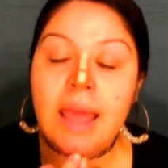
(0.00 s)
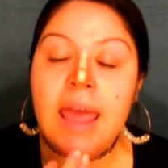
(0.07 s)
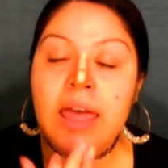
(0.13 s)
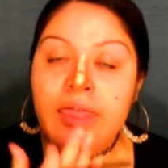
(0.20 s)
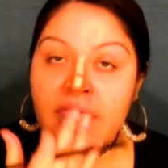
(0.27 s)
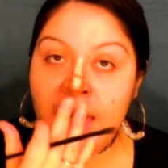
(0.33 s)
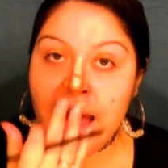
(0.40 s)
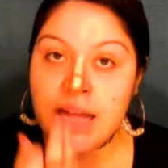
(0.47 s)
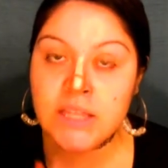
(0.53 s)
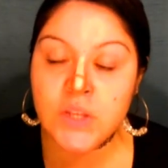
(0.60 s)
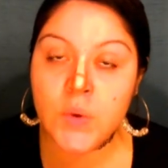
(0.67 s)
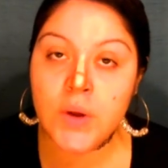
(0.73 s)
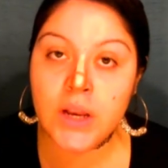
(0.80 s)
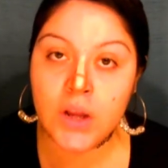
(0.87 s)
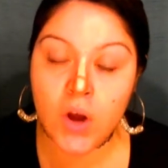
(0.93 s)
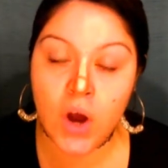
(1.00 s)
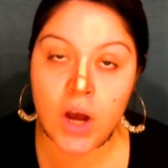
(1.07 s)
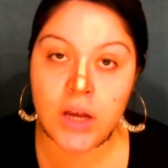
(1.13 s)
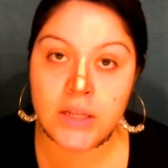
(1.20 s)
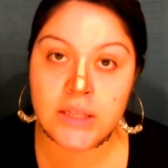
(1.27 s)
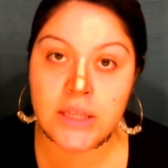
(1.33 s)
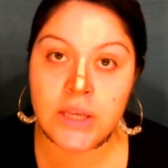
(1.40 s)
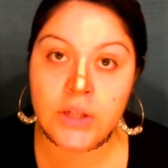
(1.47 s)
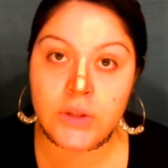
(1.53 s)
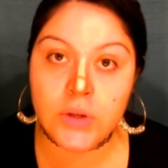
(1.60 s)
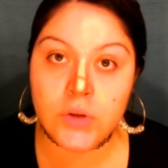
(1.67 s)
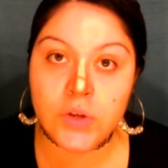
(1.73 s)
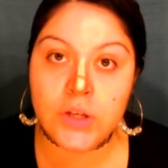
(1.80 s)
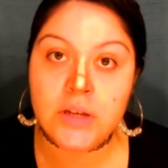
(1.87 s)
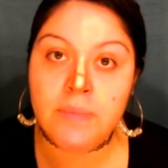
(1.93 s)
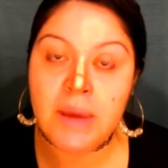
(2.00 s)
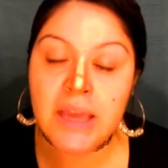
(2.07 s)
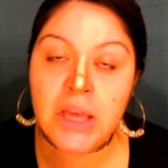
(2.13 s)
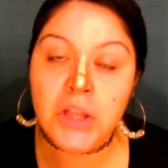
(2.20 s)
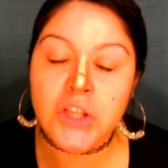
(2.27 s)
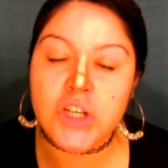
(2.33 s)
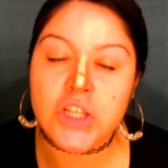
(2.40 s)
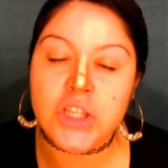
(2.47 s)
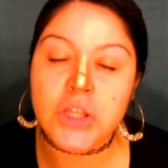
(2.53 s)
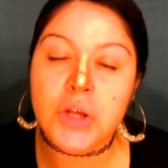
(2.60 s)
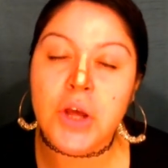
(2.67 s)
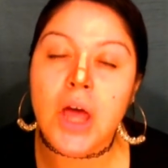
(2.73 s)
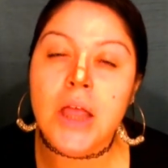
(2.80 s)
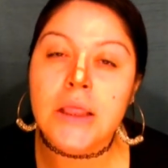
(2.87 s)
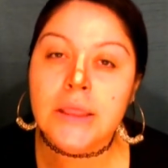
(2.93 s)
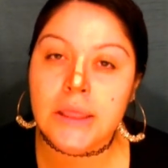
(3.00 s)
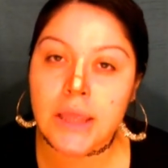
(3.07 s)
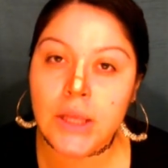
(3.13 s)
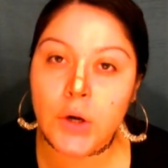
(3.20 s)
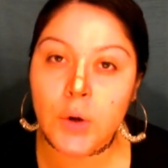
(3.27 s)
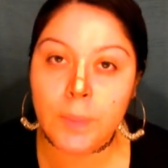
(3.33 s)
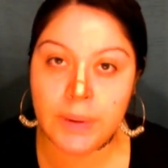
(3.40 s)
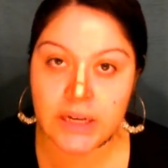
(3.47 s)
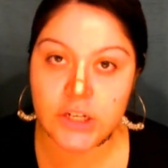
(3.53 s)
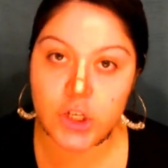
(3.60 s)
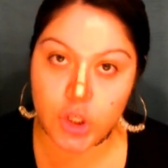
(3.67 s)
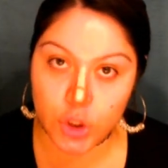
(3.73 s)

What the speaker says: and that's going to cause the illusion to make it just look a little bit